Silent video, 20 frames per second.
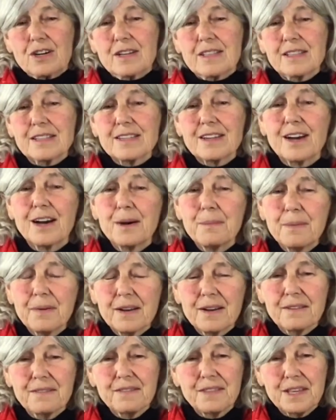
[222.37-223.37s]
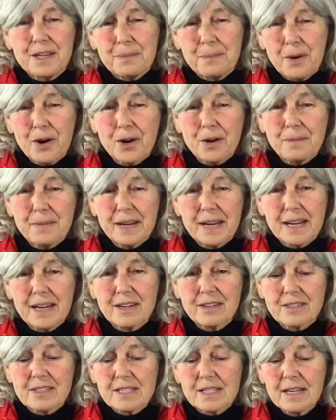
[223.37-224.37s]
on the top of the apartment
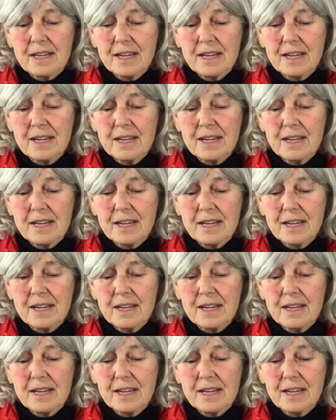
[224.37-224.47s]
house.